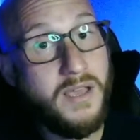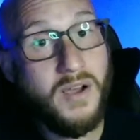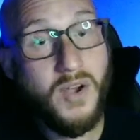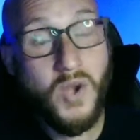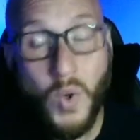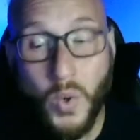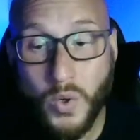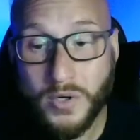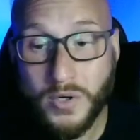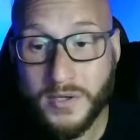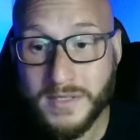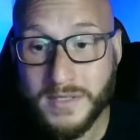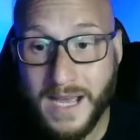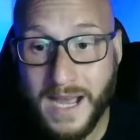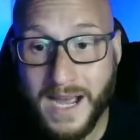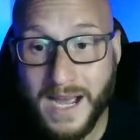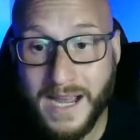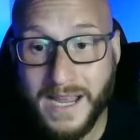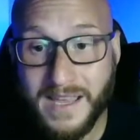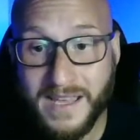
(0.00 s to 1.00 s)
of course,
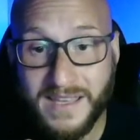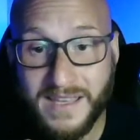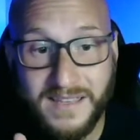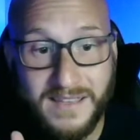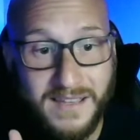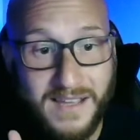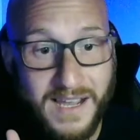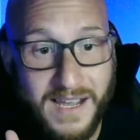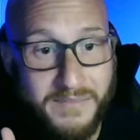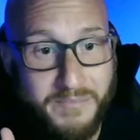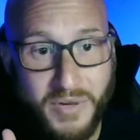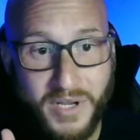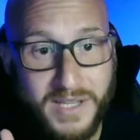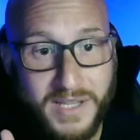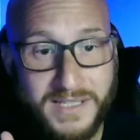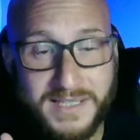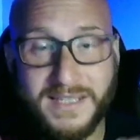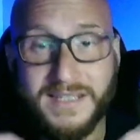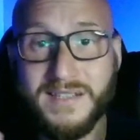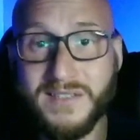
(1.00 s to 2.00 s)
I
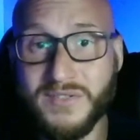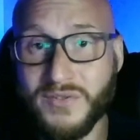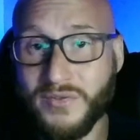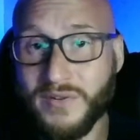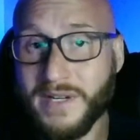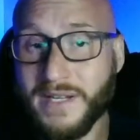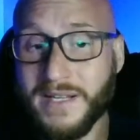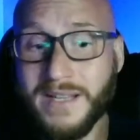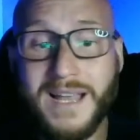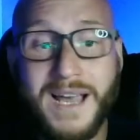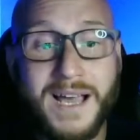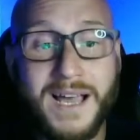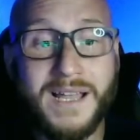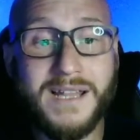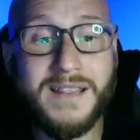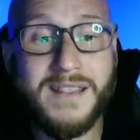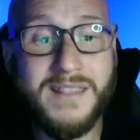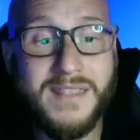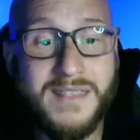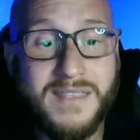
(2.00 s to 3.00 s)
probably said this already a
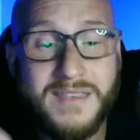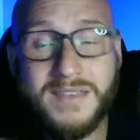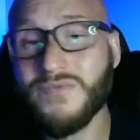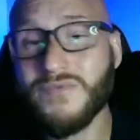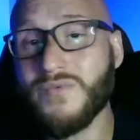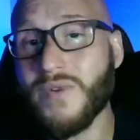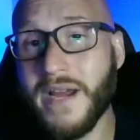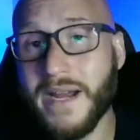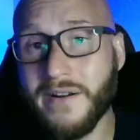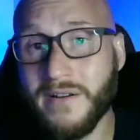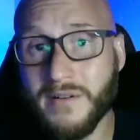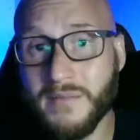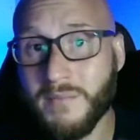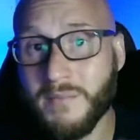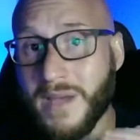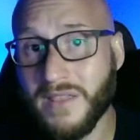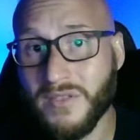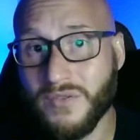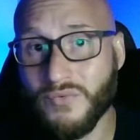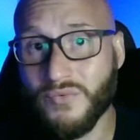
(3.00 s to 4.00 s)
lot. This writer,
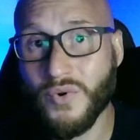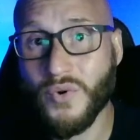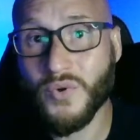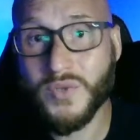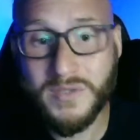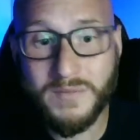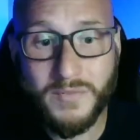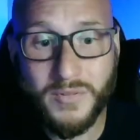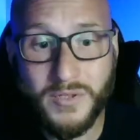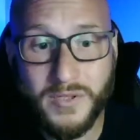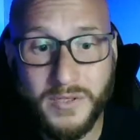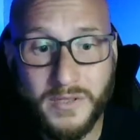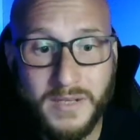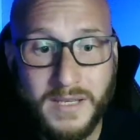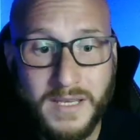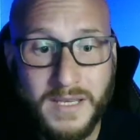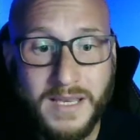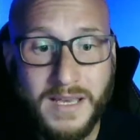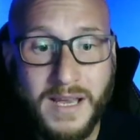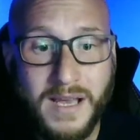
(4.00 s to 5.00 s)
Matthew
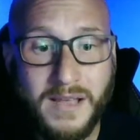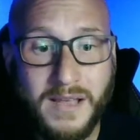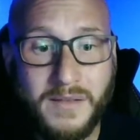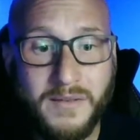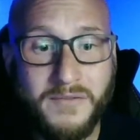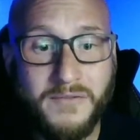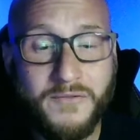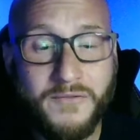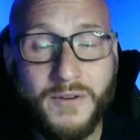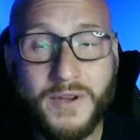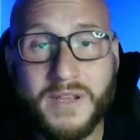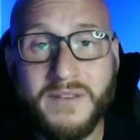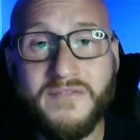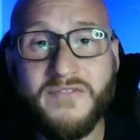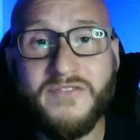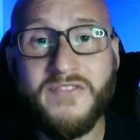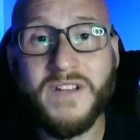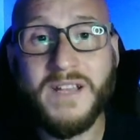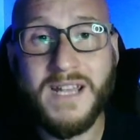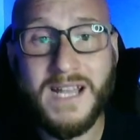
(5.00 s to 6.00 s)
Rosenberg,
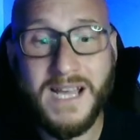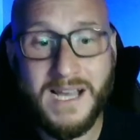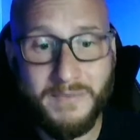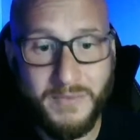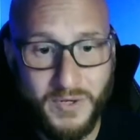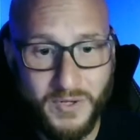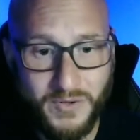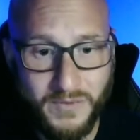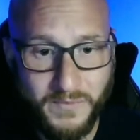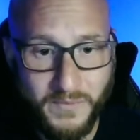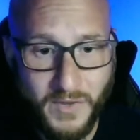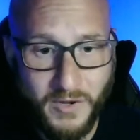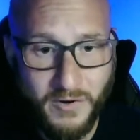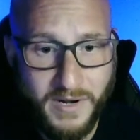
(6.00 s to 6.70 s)
freaking phenomenal.